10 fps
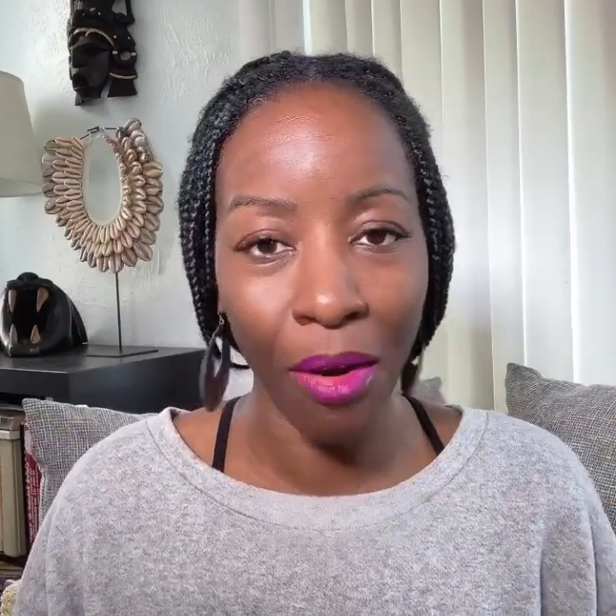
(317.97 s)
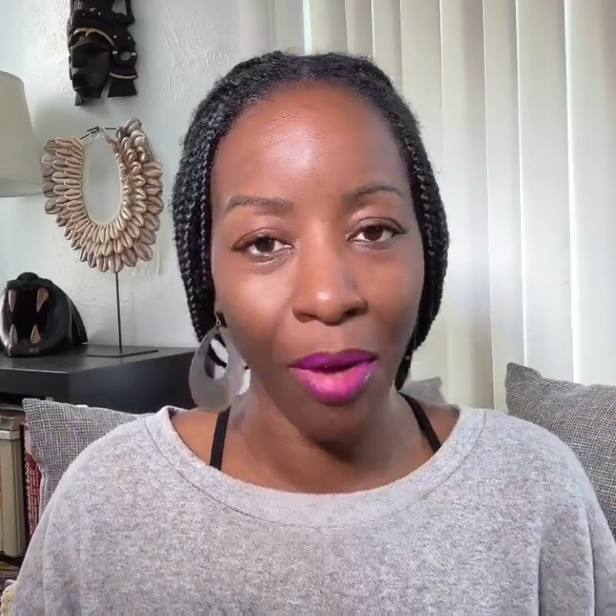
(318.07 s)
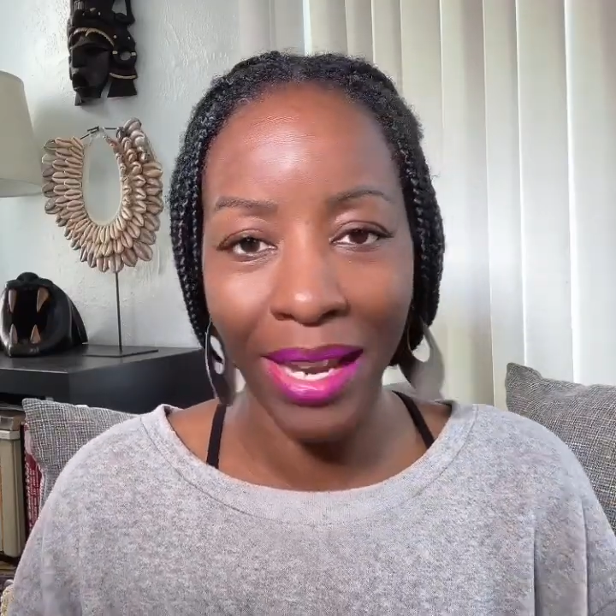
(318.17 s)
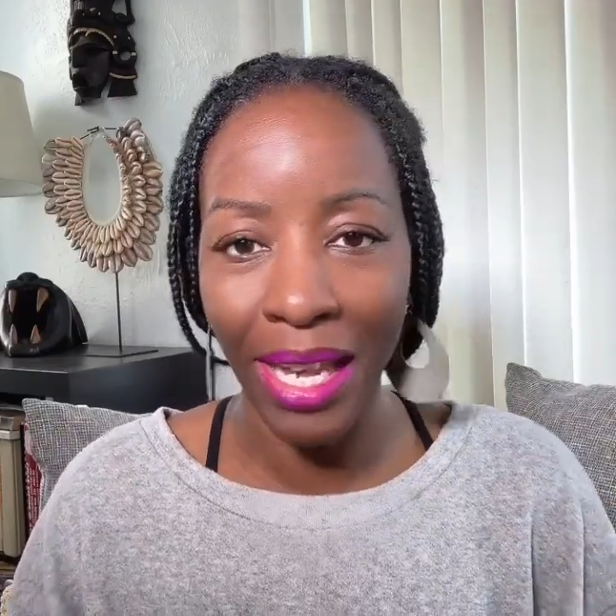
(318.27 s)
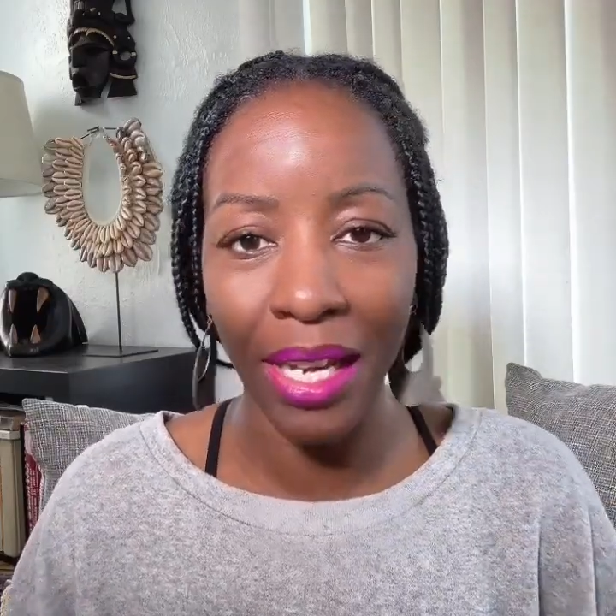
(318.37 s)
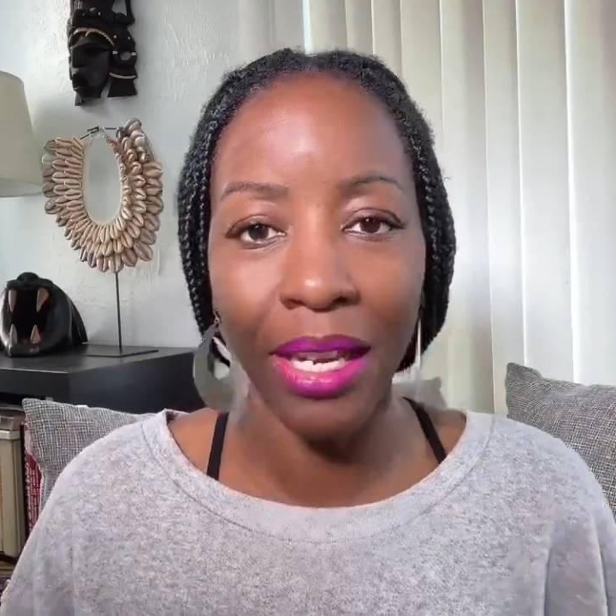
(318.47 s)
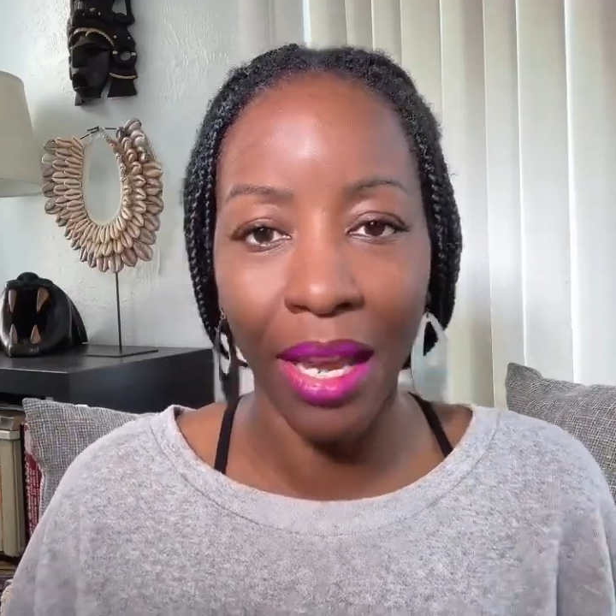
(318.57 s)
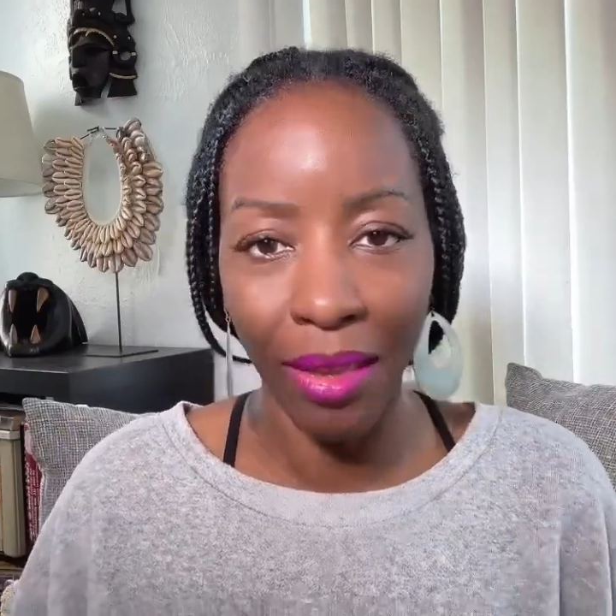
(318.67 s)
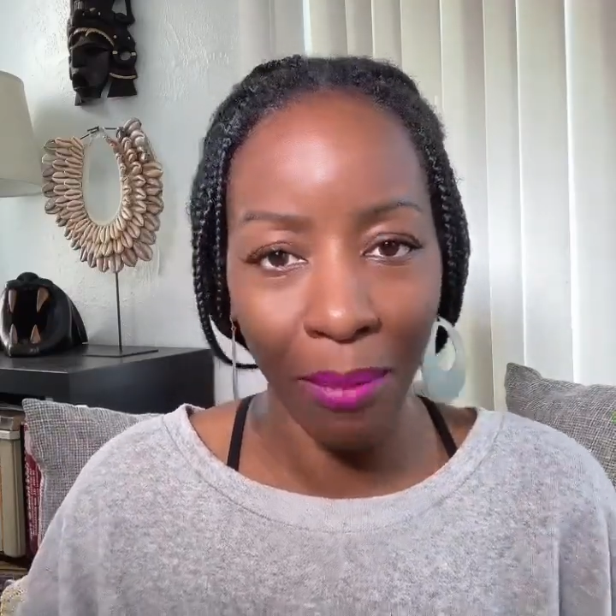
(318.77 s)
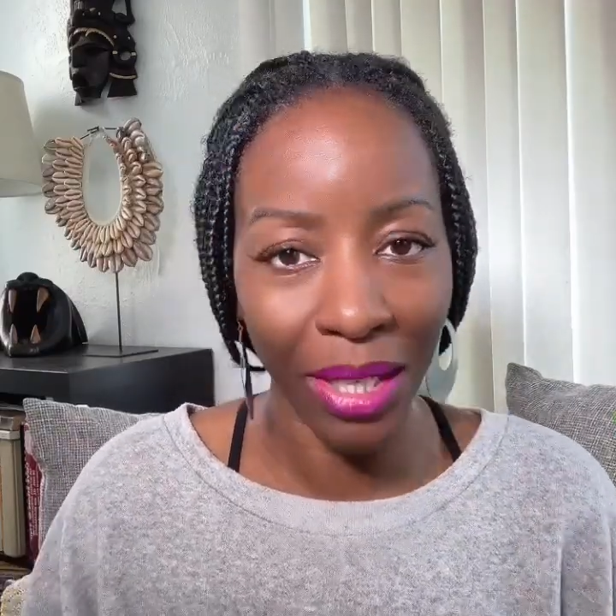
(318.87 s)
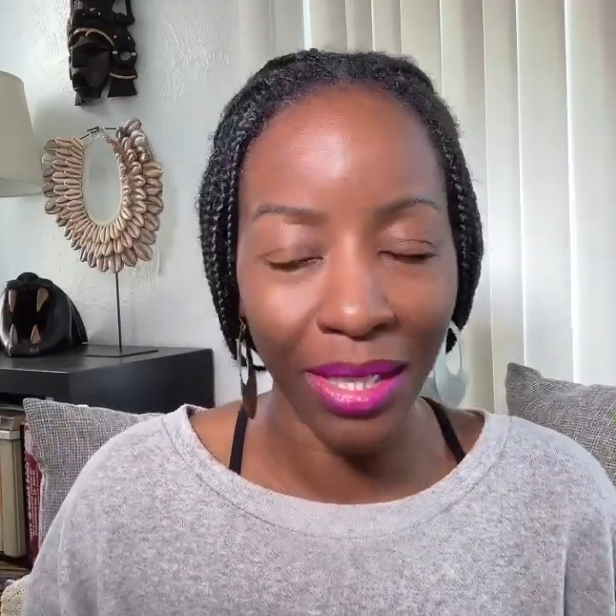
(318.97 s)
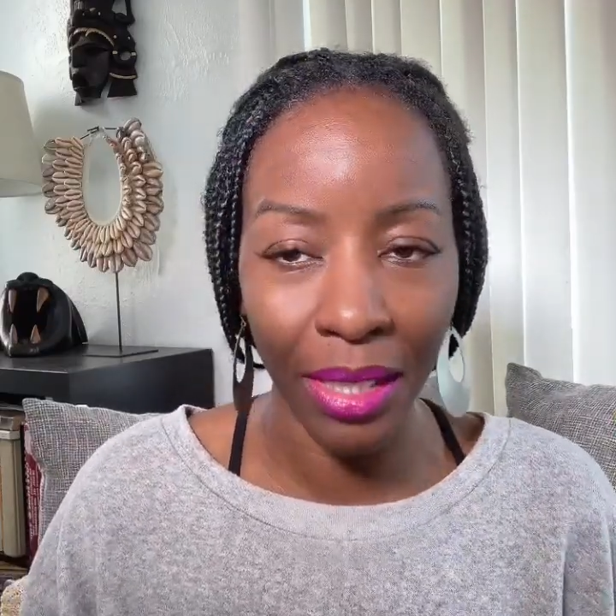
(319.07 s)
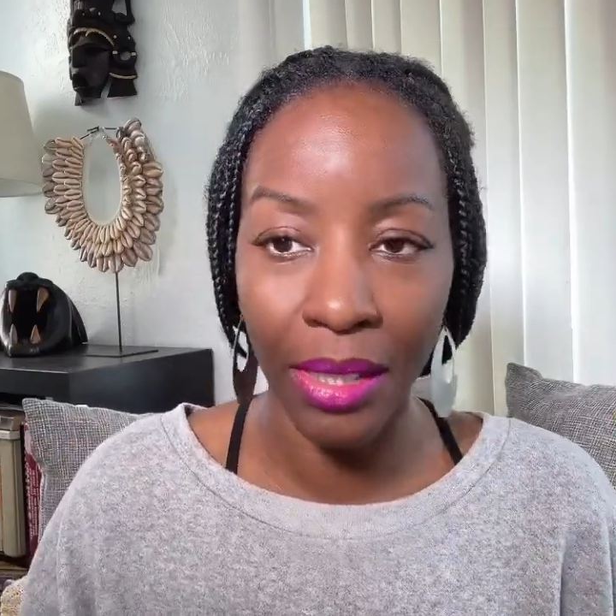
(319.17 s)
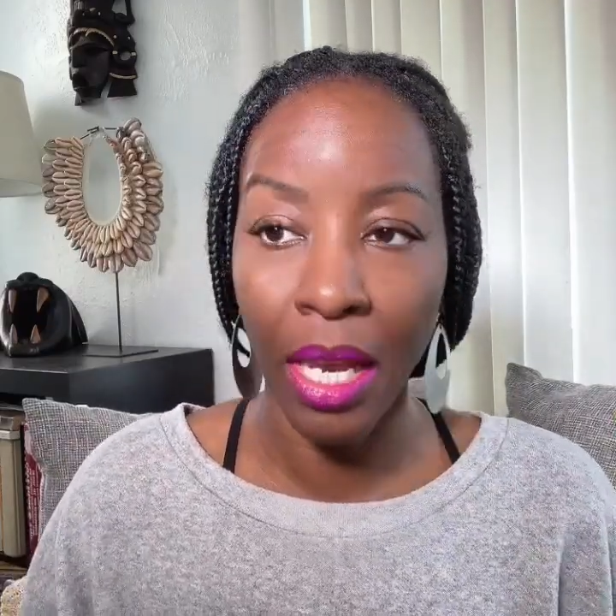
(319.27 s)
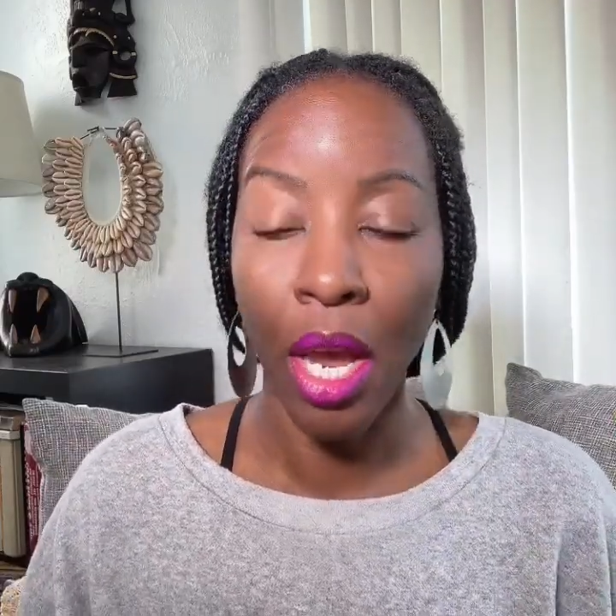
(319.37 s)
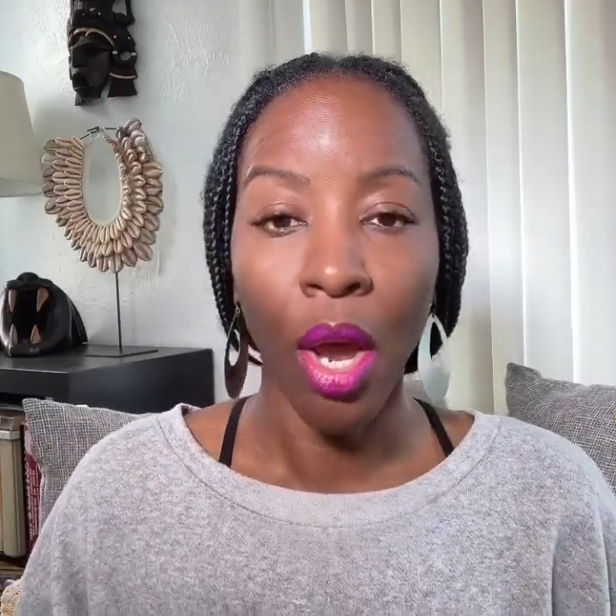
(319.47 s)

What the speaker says: oh, I get it. Yeah, that makes sense.